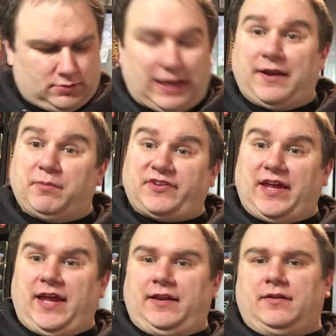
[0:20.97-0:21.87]
at number
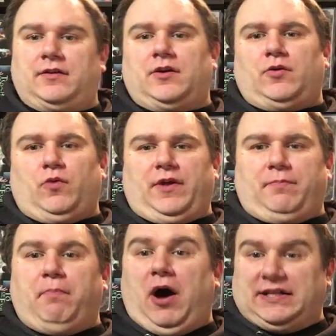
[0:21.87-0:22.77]
10
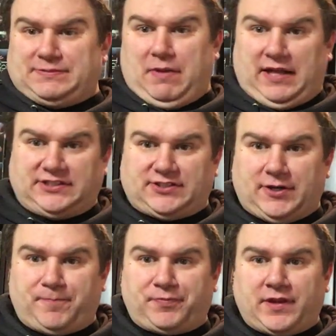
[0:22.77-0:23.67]
with Boss
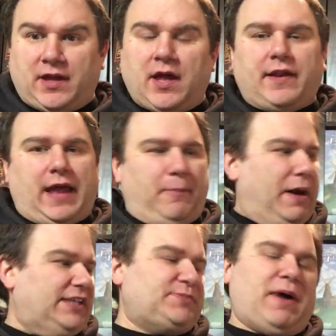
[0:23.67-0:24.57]
Monster. Now,
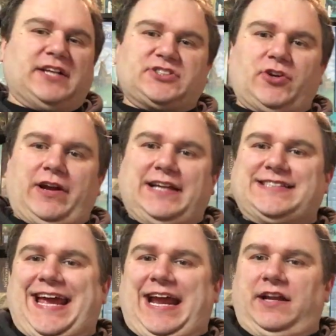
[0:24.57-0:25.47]
Boss Monster
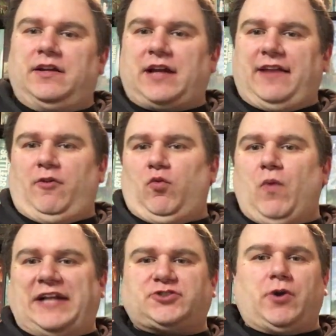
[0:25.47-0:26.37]
is a kind of a
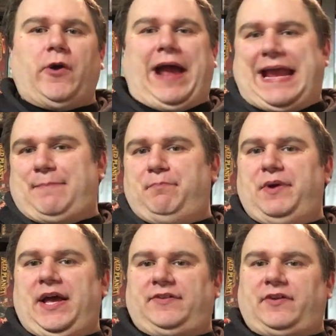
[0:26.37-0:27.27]
retro
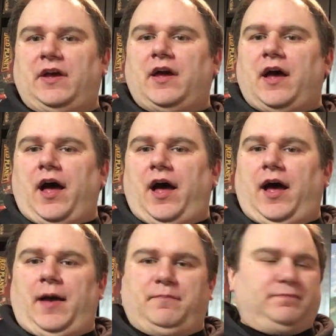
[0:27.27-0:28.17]
8-bit
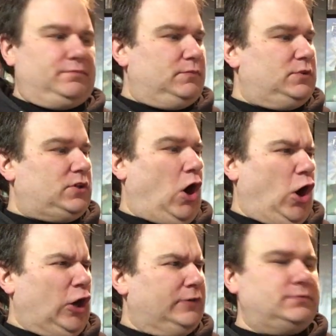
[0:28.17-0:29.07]

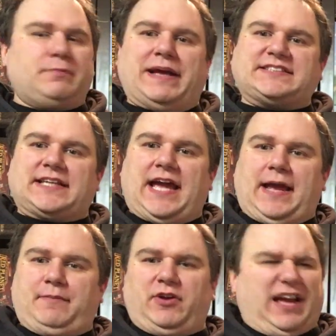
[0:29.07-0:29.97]
card-based
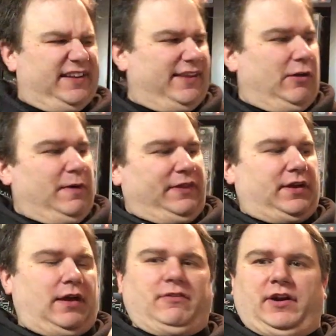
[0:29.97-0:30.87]
game. You can kind of tell by the
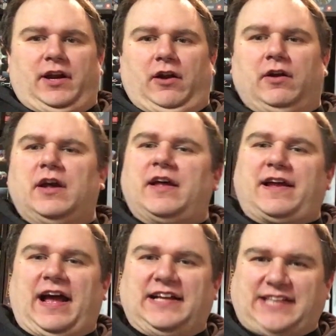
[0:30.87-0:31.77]
cover here.
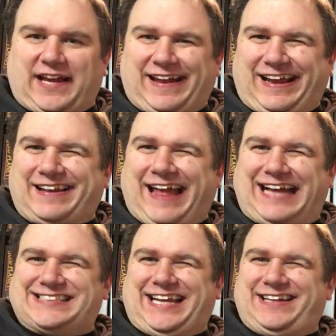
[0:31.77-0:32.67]
It kind of has that kind of
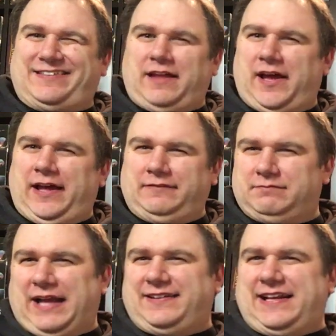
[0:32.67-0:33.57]
classic
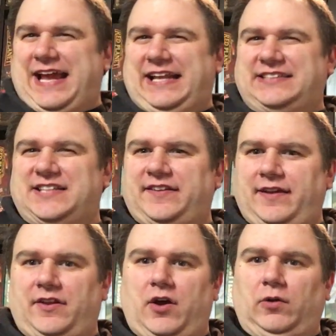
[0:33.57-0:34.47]
1980s
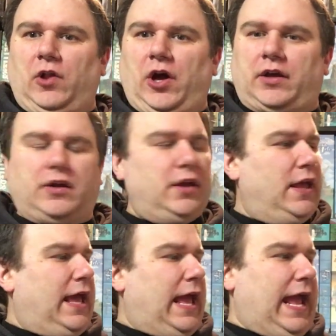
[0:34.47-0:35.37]
Nintendo look.
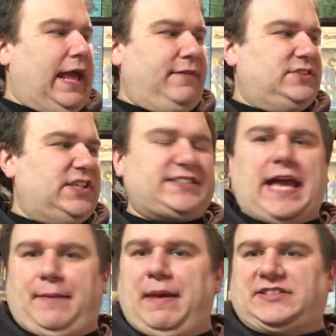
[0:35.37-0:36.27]
And this
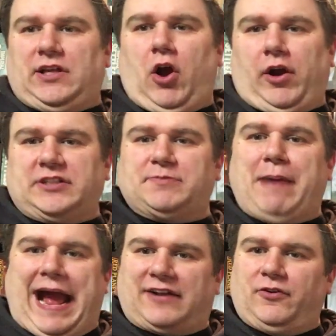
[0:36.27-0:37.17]
game basically harkens
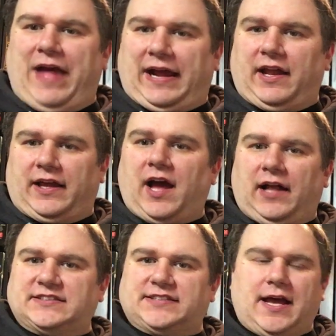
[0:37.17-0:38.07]
back to that kind of
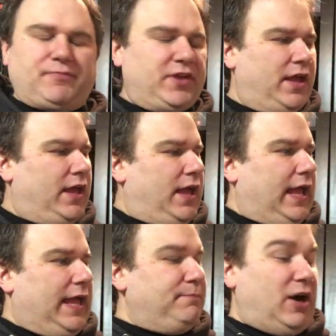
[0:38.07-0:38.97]
concept.
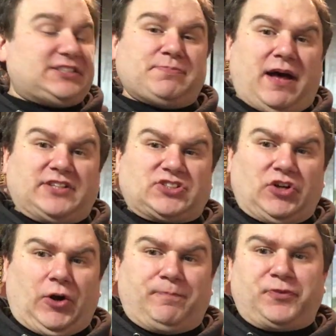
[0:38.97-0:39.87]
In Boss
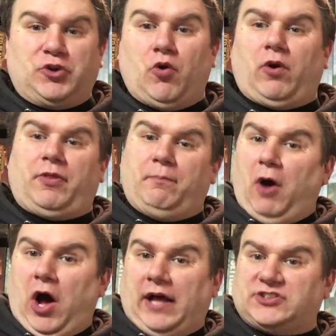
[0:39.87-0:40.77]
Monster, you're the
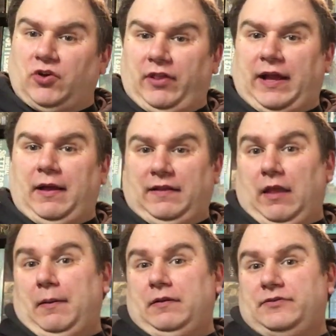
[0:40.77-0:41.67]
boss, or like a
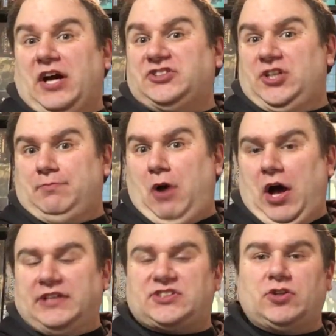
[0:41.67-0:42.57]
low dungeon
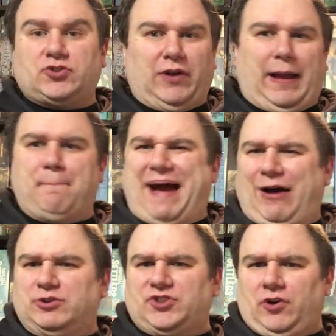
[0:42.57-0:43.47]
boss, sort of like a
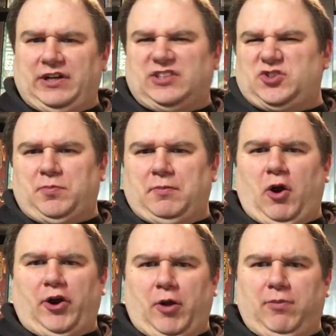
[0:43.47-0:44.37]
Bowser in a Super
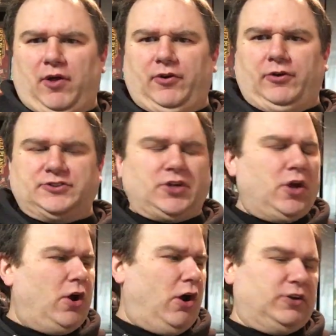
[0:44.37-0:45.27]
Mario Brothers,
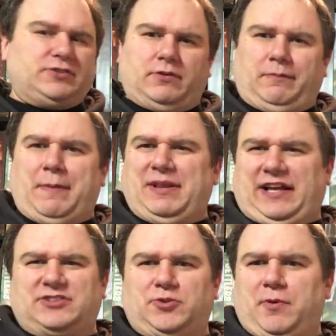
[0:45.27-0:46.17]
or maybe
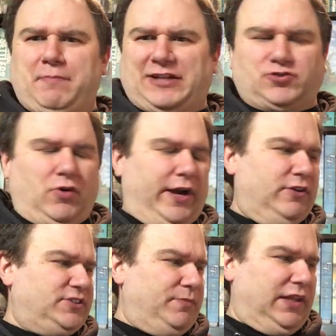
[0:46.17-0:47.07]
like a Super
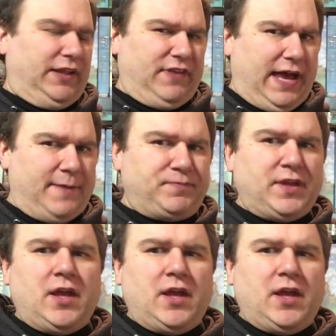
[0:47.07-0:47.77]
Metroid or something like that.